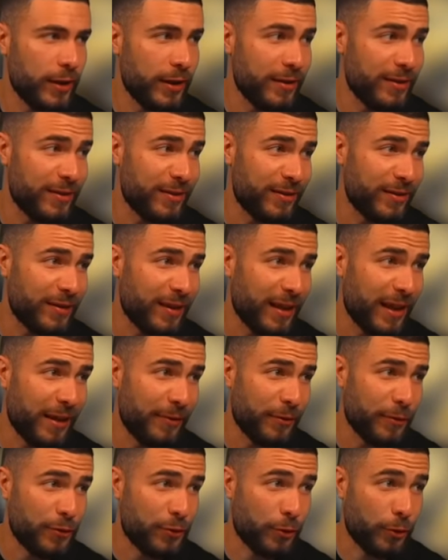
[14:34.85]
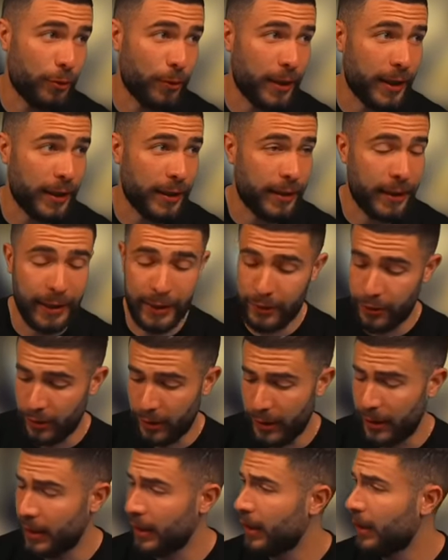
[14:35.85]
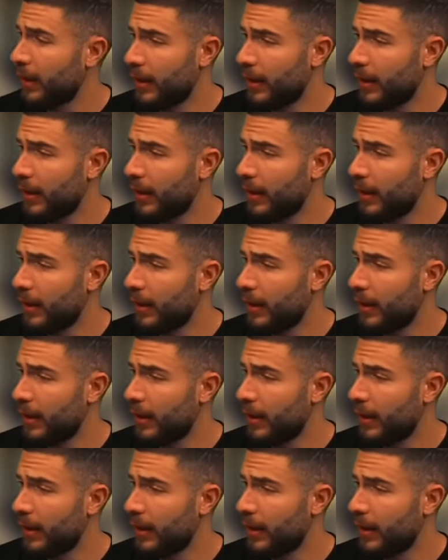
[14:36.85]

It's average required, actually.